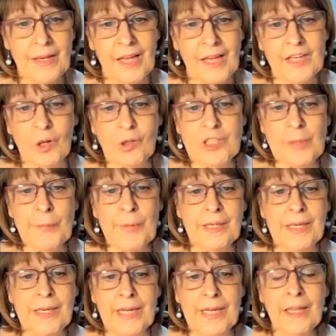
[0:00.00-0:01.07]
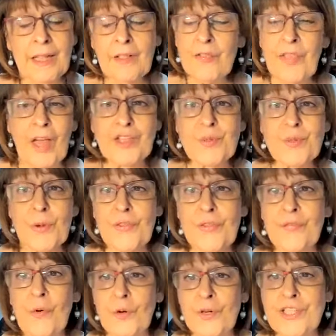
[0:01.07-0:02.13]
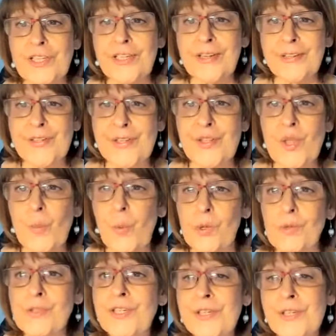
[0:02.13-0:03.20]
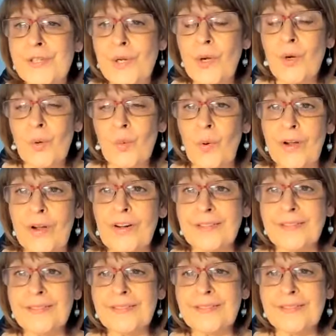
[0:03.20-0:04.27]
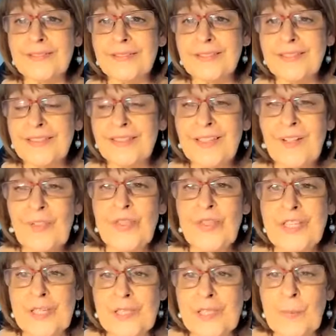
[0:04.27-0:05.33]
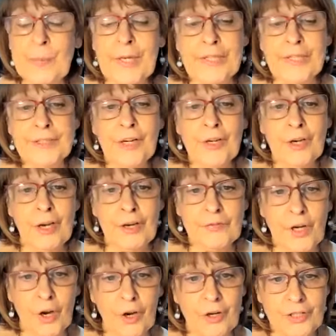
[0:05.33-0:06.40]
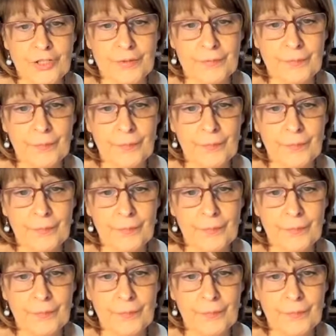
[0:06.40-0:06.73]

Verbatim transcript: And ultimately, that's what the 40 years in the wilderness were the discipline of God.